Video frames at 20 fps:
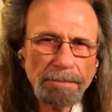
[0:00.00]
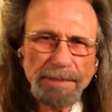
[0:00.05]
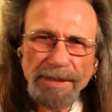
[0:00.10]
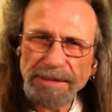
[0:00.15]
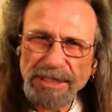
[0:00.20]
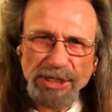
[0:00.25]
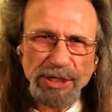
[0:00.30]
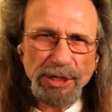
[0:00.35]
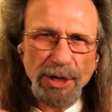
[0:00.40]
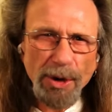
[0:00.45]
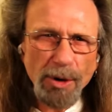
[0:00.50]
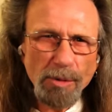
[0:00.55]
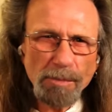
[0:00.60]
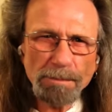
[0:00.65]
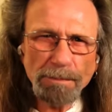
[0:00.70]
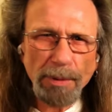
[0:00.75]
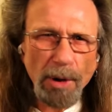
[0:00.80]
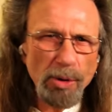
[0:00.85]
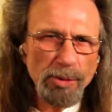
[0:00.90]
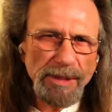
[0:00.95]
But you know,
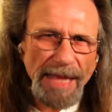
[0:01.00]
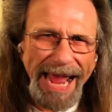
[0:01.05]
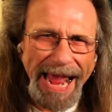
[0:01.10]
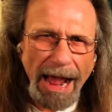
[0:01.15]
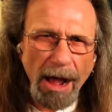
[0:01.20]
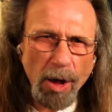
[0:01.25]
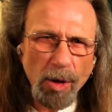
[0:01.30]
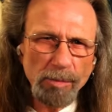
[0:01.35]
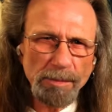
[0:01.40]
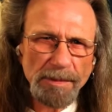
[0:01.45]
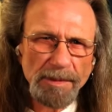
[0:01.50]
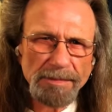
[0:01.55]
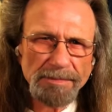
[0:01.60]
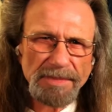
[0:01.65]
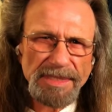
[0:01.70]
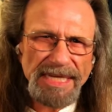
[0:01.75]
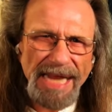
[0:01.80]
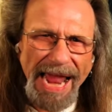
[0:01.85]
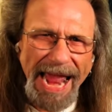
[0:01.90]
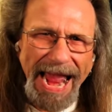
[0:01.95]
both
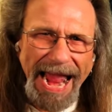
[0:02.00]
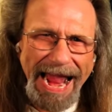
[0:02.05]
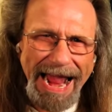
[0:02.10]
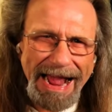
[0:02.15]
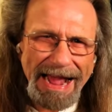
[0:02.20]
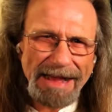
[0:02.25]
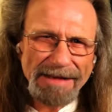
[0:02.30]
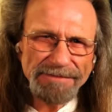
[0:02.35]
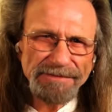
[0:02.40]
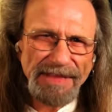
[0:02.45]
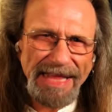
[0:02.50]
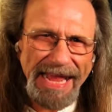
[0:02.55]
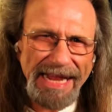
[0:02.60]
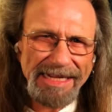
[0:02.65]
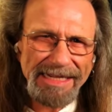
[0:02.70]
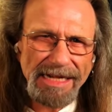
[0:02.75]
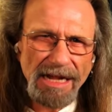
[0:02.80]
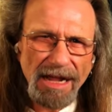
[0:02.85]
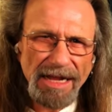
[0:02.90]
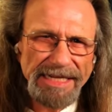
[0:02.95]
albums have that
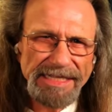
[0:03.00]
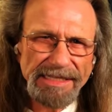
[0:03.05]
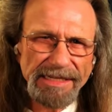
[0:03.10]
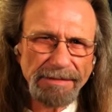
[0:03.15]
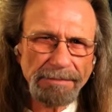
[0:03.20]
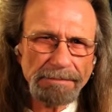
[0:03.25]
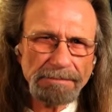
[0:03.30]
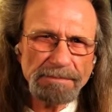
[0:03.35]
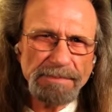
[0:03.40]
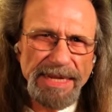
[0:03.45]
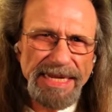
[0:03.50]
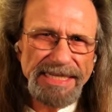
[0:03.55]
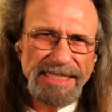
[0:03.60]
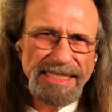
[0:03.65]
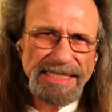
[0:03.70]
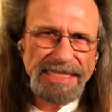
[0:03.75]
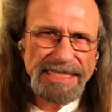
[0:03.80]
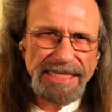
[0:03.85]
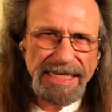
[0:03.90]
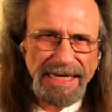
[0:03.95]
kind of mid
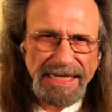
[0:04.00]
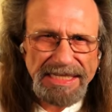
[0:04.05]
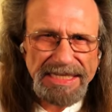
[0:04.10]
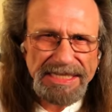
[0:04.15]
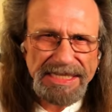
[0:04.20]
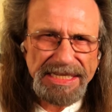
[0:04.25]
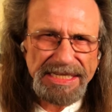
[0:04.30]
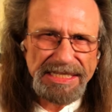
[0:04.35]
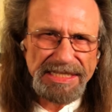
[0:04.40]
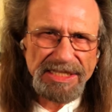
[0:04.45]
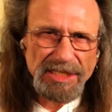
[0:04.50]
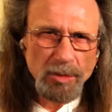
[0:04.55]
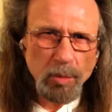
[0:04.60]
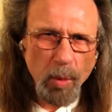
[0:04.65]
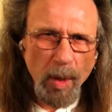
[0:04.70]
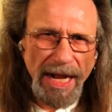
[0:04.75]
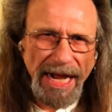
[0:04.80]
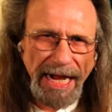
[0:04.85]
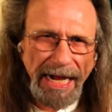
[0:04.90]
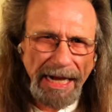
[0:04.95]
60s
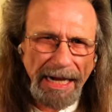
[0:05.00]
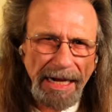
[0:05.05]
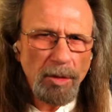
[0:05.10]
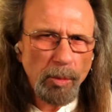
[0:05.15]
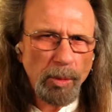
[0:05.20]
swing,